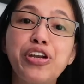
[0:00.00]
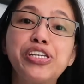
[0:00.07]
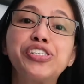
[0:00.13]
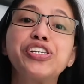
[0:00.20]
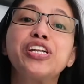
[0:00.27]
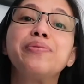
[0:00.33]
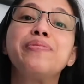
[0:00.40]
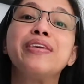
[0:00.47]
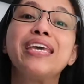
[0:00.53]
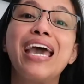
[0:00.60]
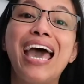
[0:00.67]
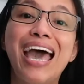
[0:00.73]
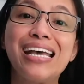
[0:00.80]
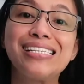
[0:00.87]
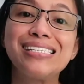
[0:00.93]
it's going to be
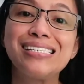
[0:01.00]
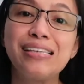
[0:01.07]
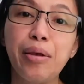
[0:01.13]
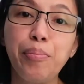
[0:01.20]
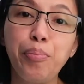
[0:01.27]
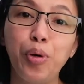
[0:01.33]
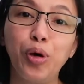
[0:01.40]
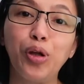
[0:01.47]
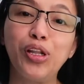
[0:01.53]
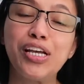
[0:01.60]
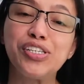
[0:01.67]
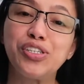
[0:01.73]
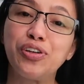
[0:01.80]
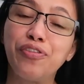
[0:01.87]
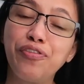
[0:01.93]
as simple
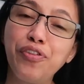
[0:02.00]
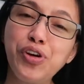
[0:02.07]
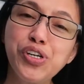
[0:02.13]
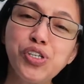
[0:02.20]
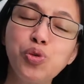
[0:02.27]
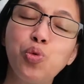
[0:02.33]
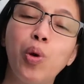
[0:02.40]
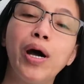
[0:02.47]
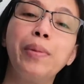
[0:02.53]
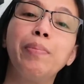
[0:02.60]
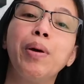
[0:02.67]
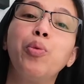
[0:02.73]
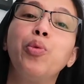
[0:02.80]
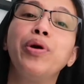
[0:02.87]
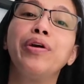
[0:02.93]
as the first one,
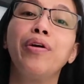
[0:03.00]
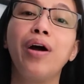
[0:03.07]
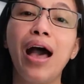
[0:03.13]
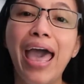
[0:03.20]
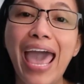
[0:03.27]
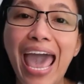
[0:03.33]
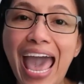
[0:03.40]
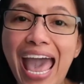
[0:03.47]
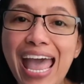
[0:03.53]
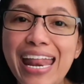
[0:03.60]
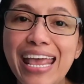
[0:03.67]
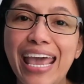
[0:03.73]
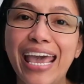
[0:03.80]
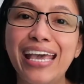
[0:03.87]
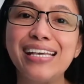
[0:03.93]
but we're
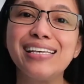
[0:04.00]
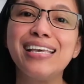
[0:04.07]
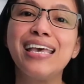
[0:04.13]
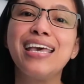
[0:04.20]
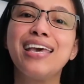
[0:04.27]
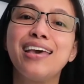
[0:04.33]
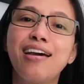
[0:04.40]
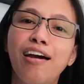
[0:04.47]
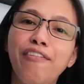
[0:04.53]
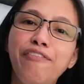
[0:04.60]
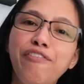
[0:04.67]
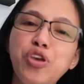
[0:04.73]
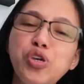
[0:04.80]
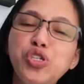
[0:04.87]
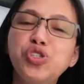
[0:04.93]
adding a
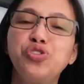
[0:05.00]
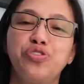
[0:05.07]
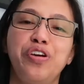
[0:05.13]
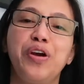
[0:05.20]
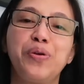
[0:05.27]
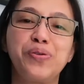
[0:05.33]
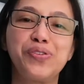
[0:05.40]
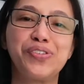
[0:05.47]
few strokes.